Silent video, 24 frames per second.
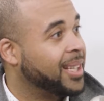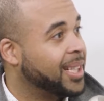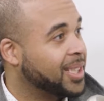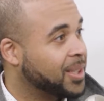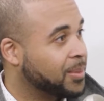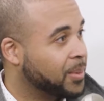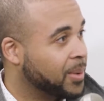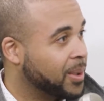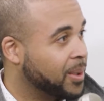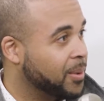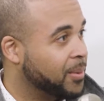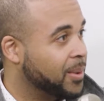That's
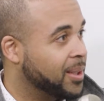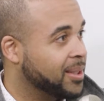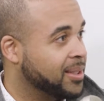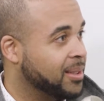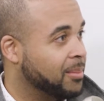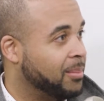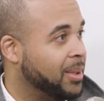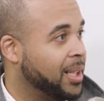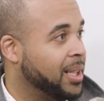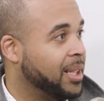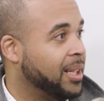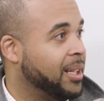where he was
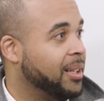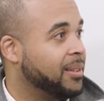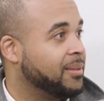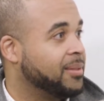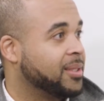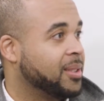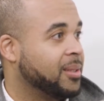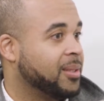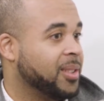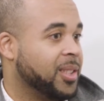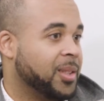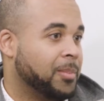in my life.
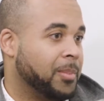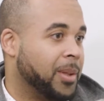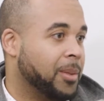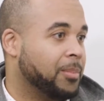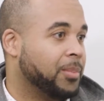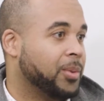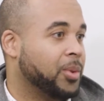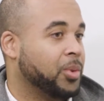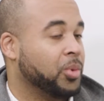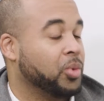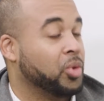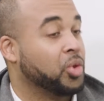So these
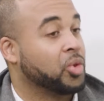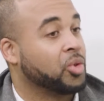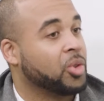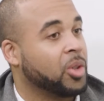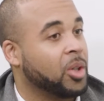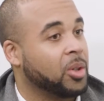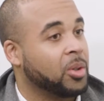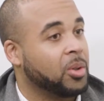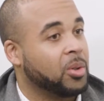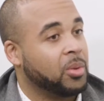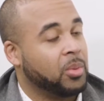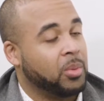people who
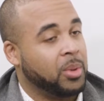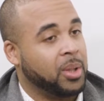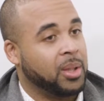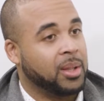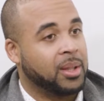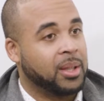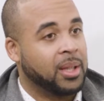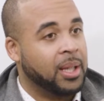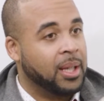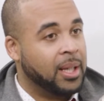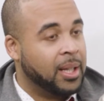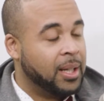struggle
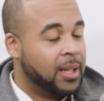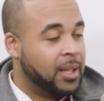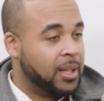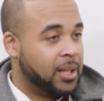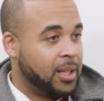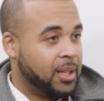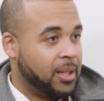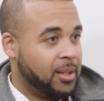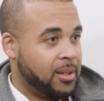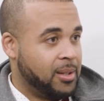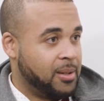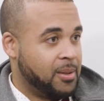with,
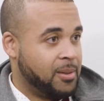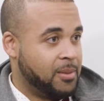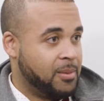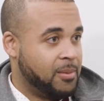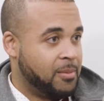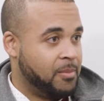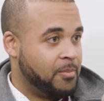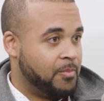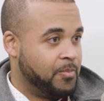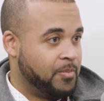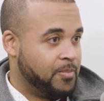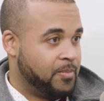you
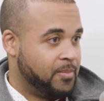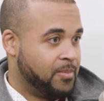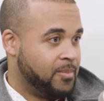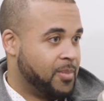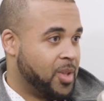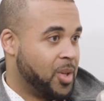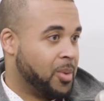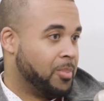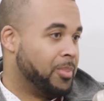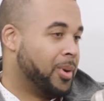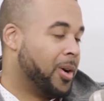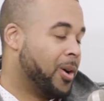know,
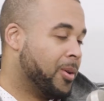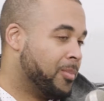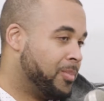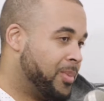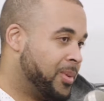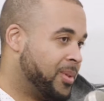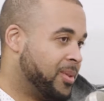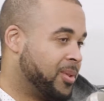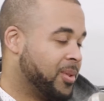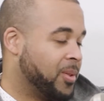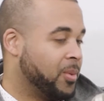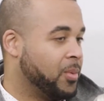their
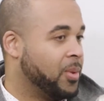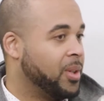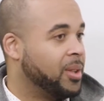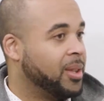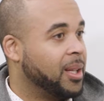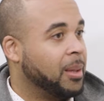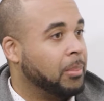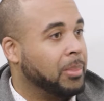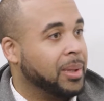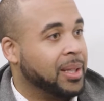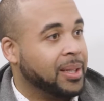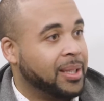purpose or what
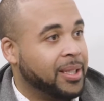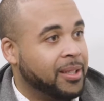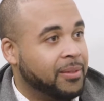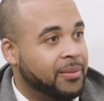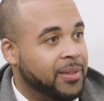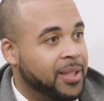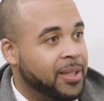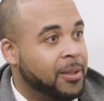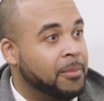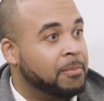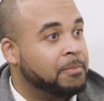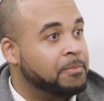they believe
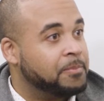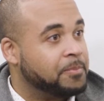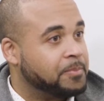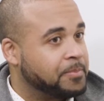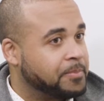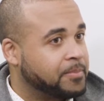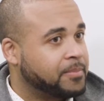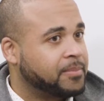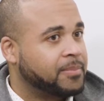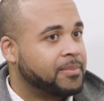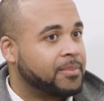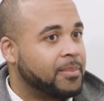in,
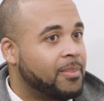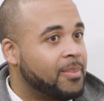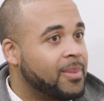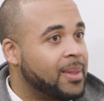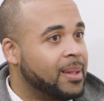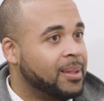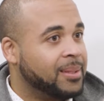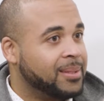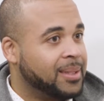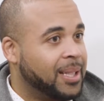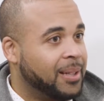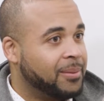
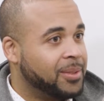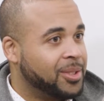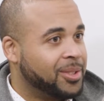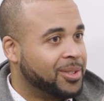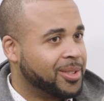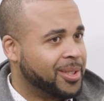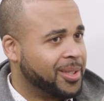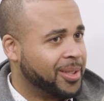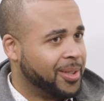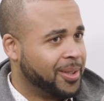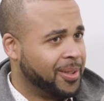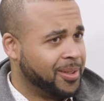I would
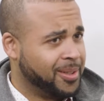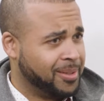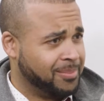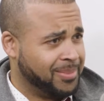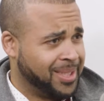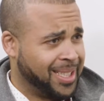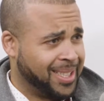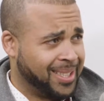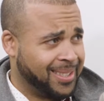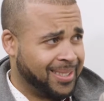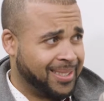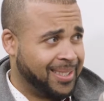just encourage them to
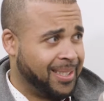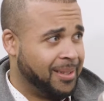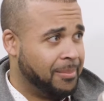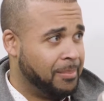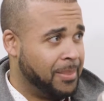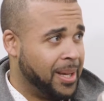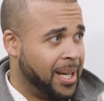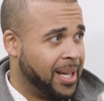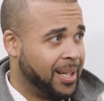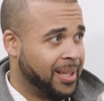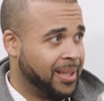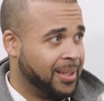take a step
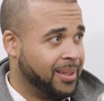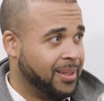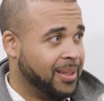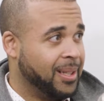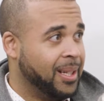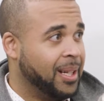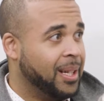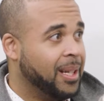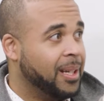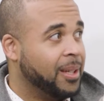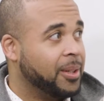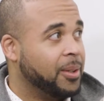back and,
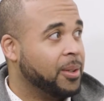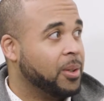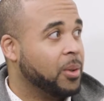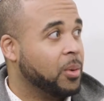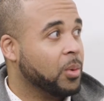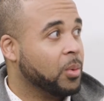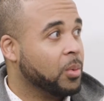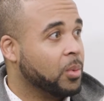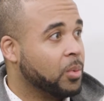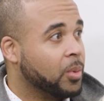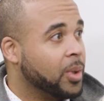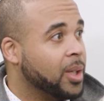you know,
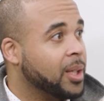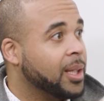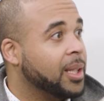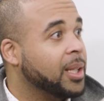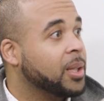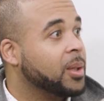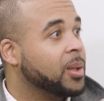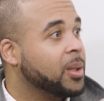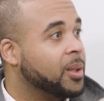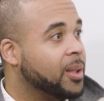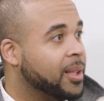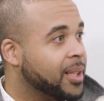really
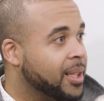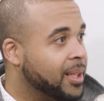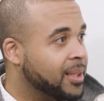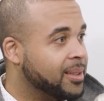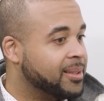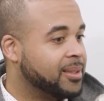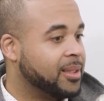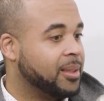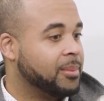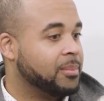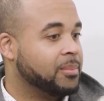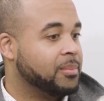look
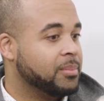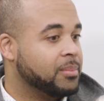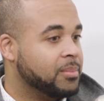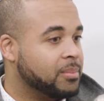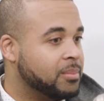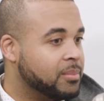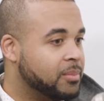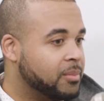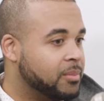at some